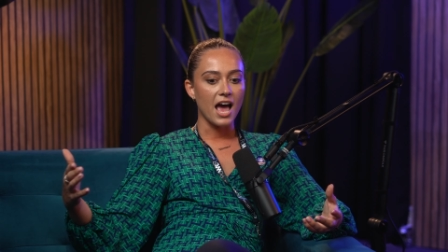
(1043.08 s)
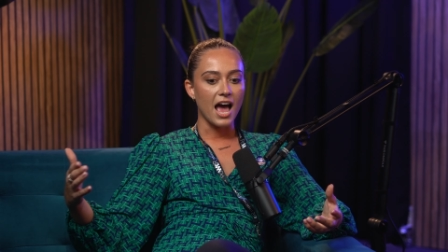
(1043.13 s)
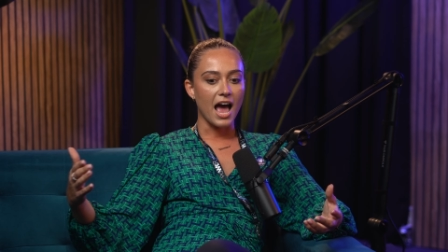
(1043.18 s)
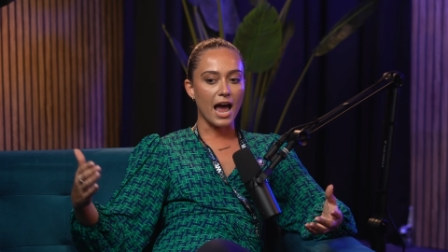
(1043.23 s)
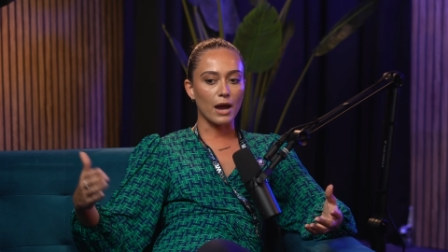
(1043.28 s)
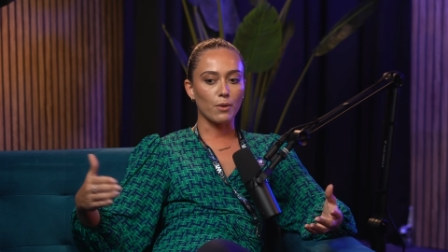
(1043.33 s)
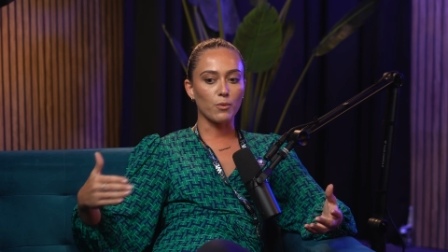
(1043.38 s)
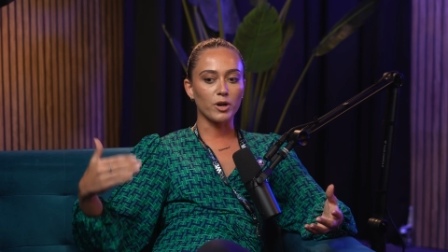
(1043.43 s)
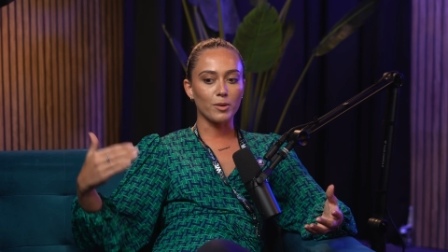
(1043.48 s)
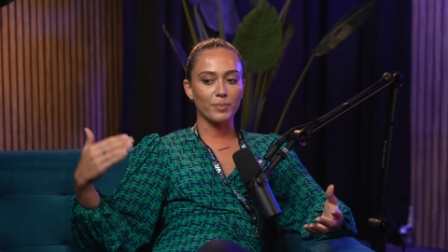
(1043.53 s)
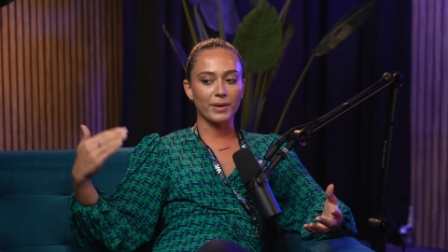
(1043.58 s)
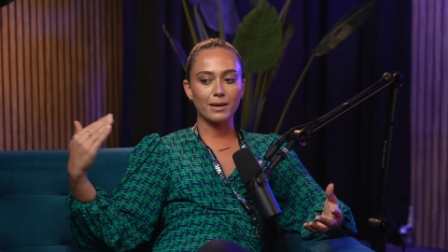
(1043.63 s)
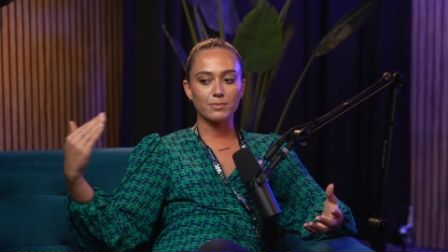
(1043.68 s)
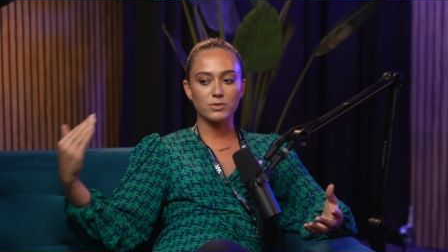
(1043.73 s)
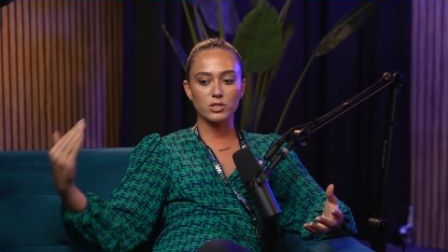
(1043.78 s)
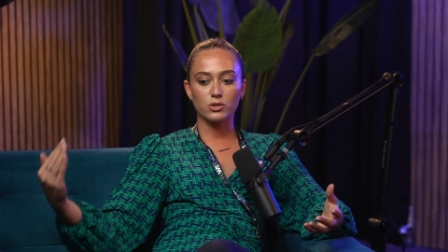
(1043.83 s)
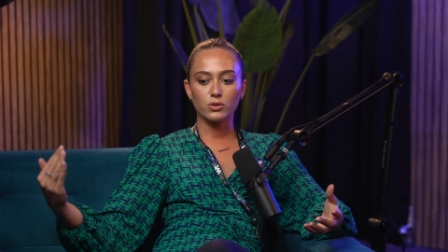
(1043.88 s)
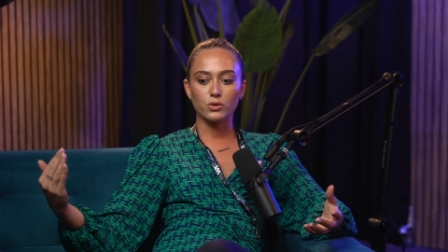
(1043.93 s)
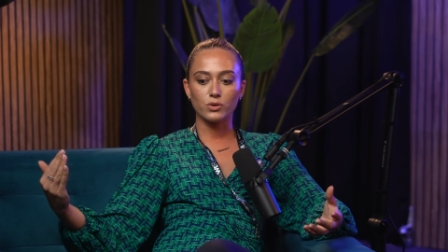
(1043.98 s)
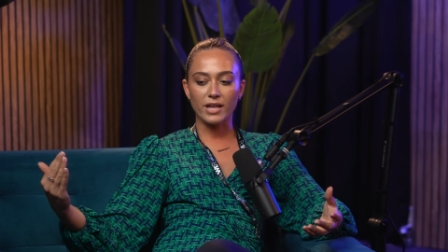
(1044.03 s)
I want to be able
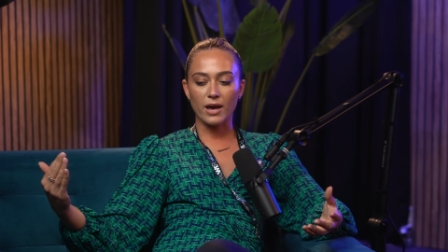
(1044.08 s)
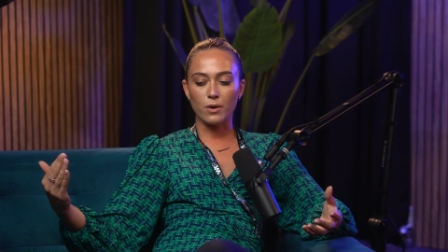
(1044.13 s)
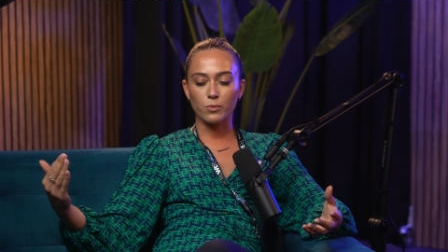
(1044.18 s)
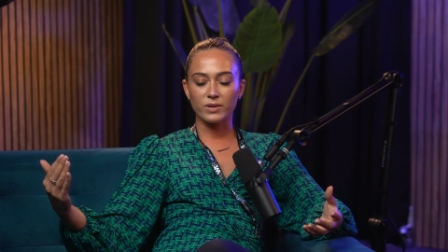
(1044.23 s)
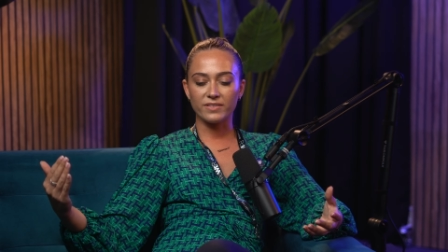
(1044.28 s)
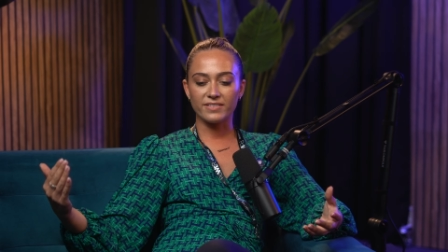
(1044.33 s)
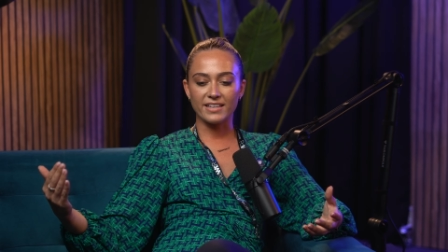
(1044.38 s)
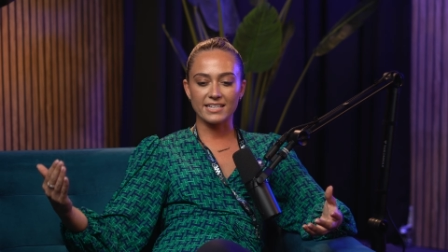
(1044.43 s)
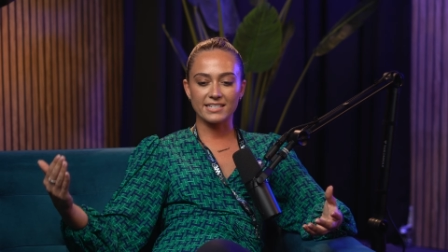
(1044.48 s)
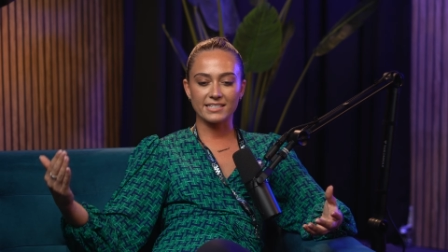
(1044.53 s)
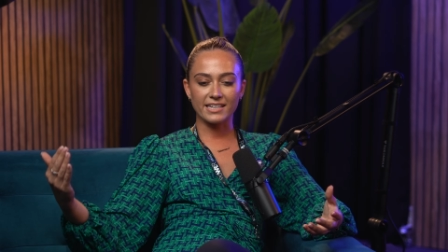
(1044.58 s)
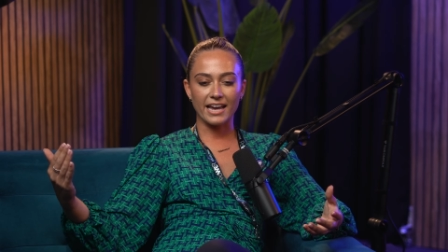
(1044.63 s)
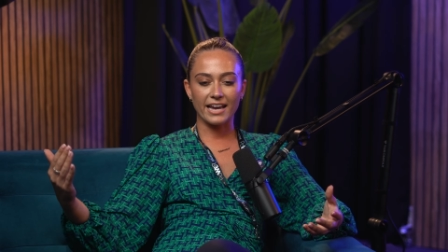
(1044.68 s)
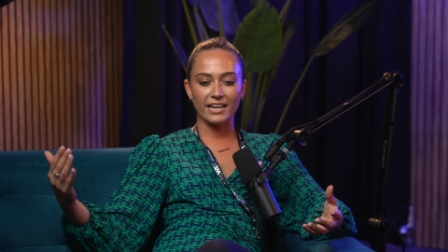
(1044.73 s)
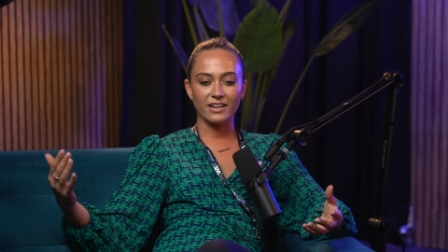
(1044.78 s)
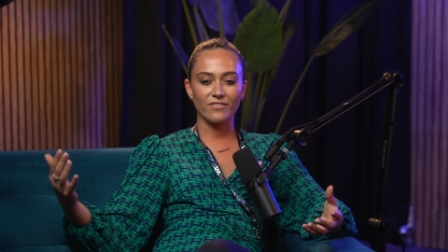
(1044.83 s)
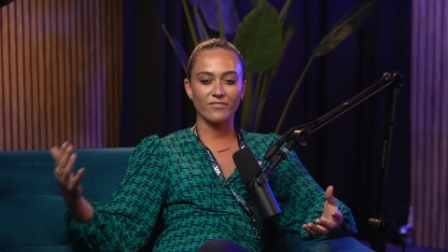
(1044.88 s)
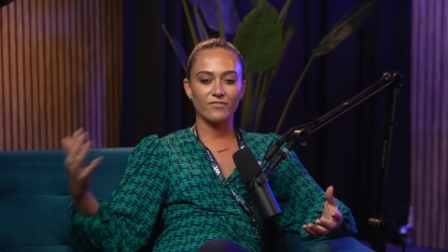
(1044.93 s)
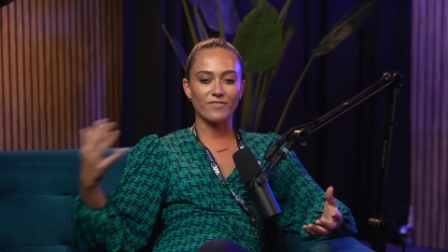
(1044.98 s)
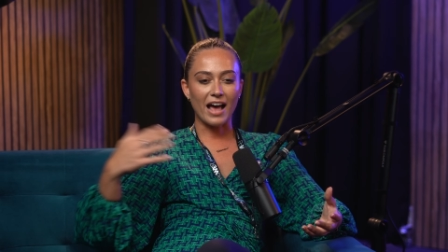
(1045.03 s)
to do that with this
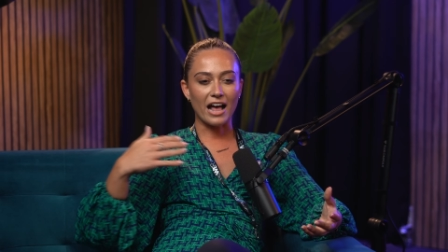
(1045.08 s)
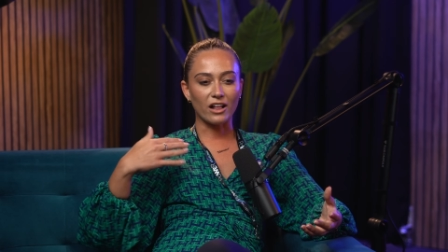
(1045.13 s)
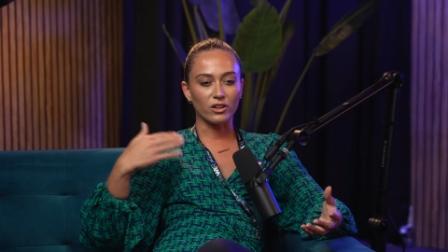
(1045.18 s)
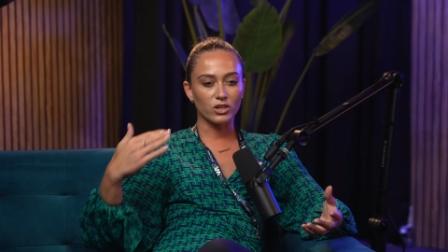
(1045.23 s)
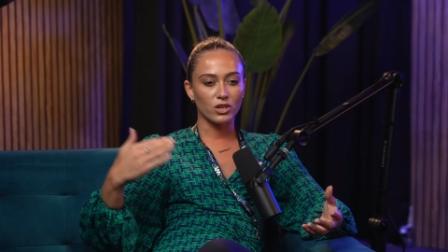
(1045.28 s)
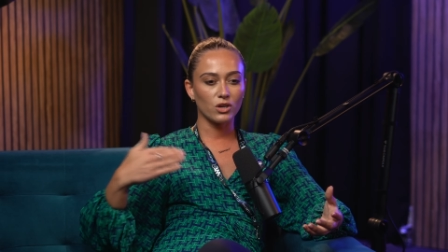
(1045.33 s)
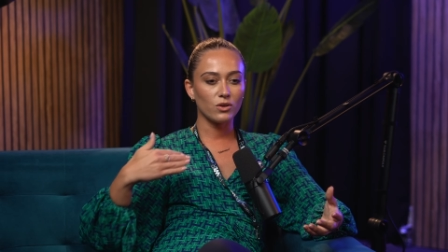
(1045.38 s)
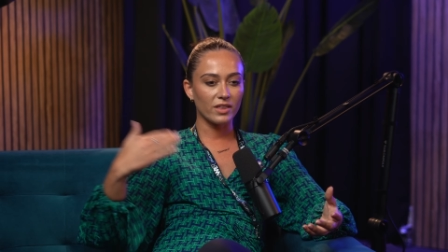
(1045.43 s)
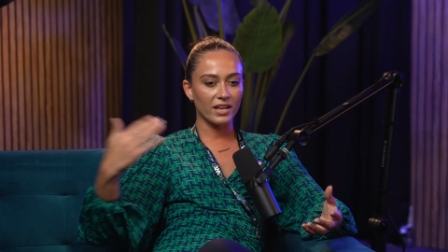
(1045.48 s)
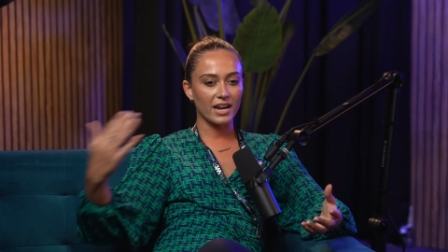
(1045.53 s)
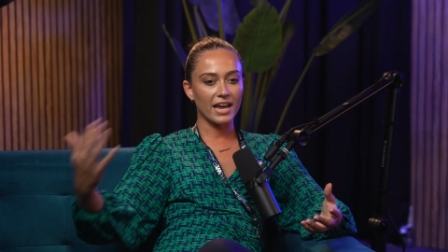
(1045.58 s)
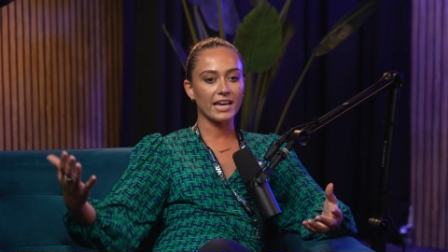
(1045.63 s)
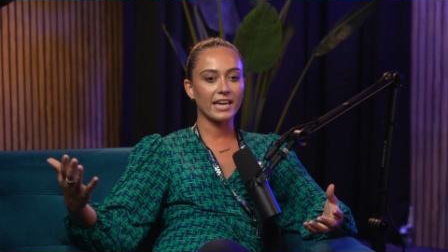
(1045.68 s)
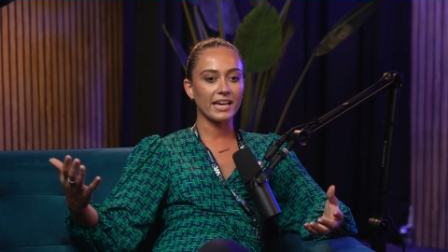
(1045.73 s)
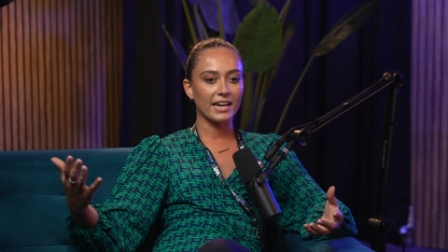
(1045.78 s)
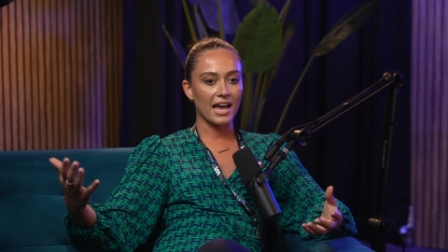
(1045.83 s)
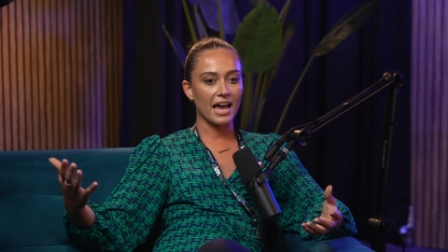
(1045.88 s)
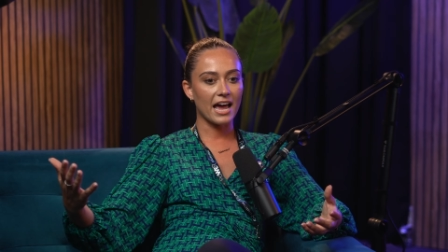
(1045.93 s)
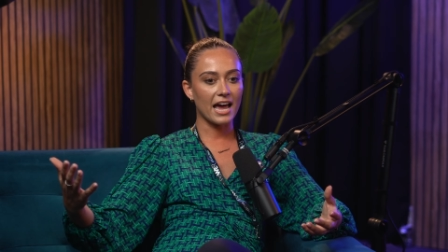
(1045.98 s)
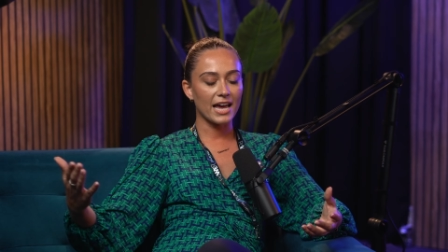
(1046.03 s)
kind of value that I
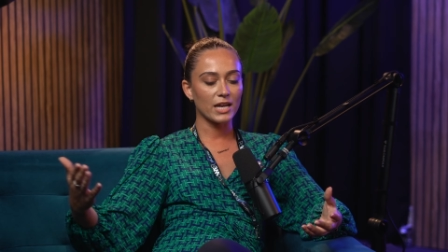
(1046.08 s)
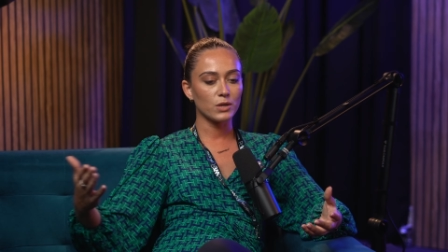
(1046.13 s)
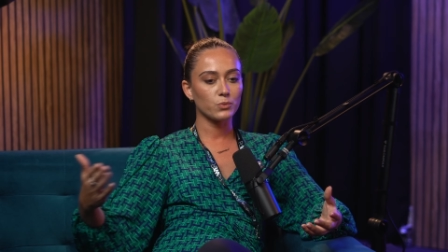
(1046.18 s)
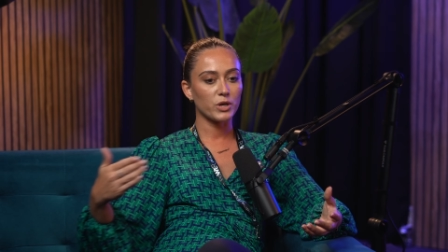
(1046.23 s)
can add,